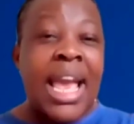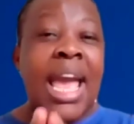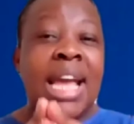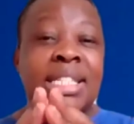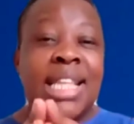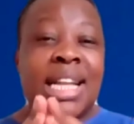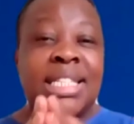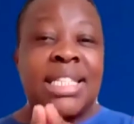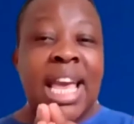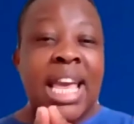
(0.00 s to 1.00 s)
and start
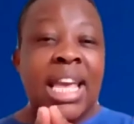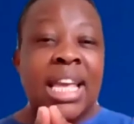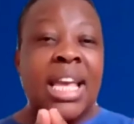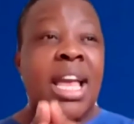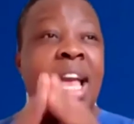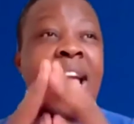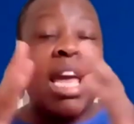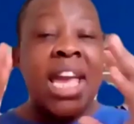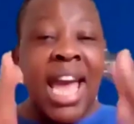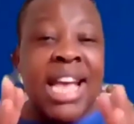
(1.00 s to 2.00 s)
saying, here